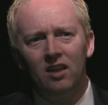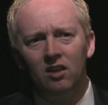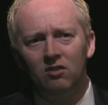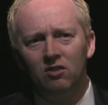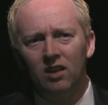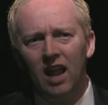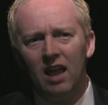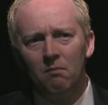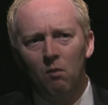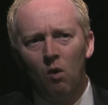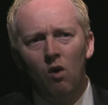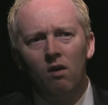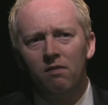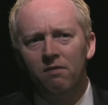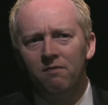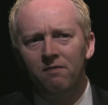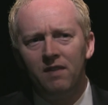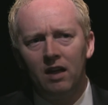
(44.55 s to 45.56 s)
is going to have more
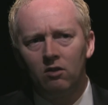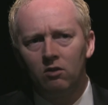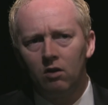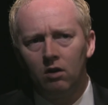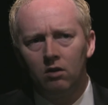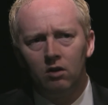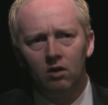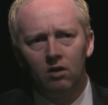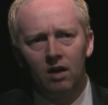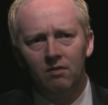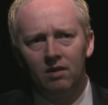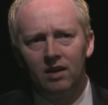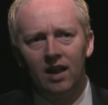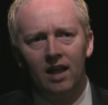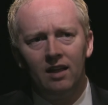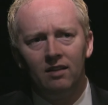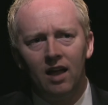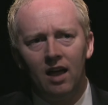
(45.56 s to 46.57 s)
effect on your
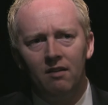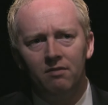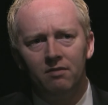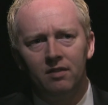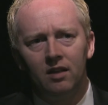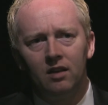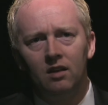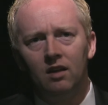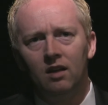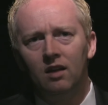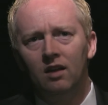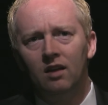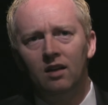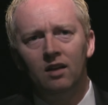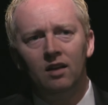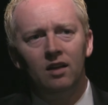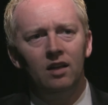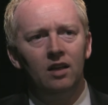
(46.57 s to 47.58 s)
everyday life than,
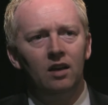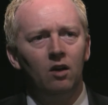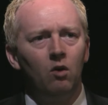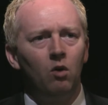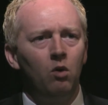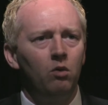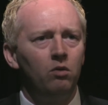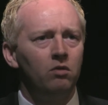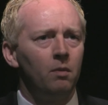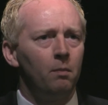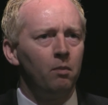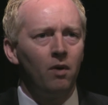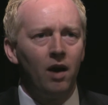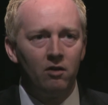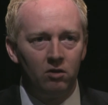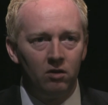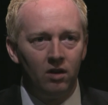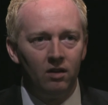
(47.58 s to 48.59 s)
who's the
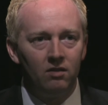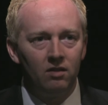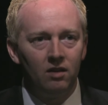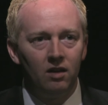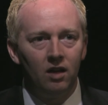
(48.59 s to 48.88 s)
president.